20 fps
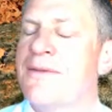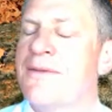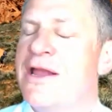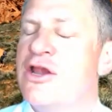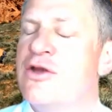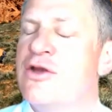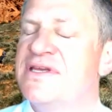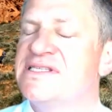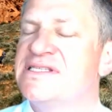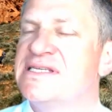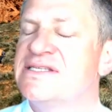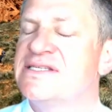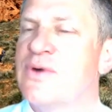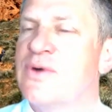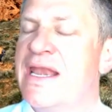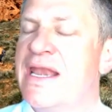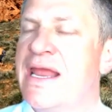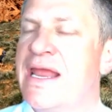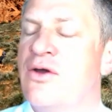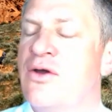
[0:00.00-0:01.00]
about your business
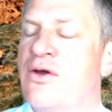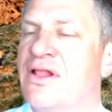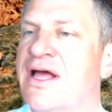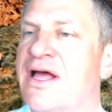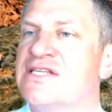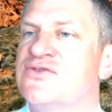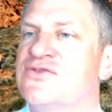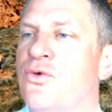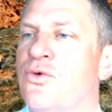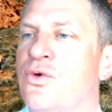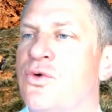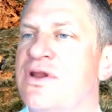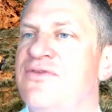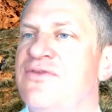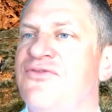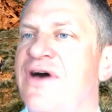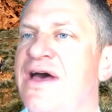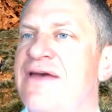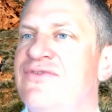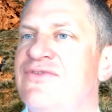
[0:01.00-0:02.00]
right now. In the last
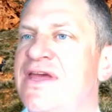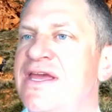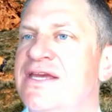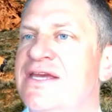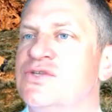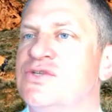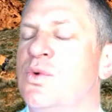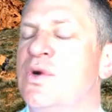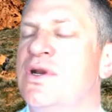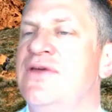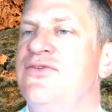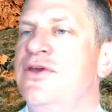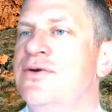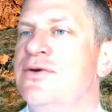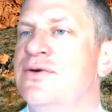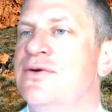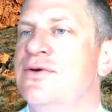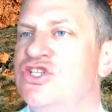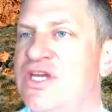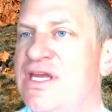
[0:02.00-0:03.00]
45 days, what have
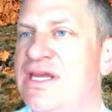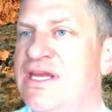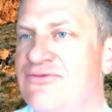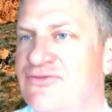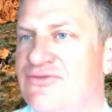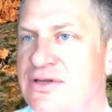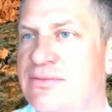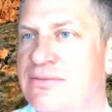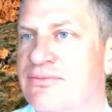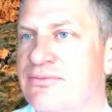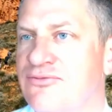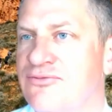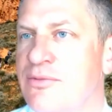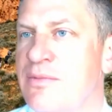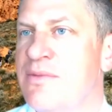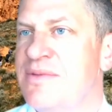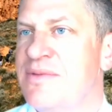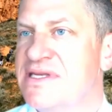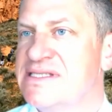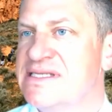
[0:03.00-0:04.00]
you achieved
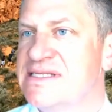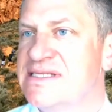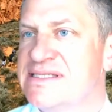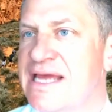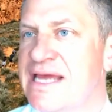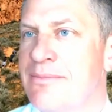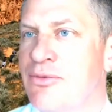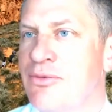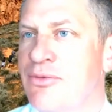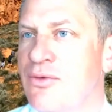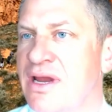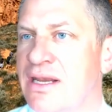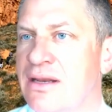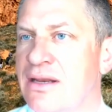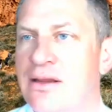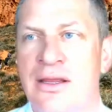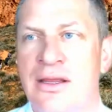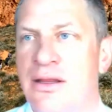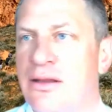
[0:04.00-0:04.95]
from a business standpoint?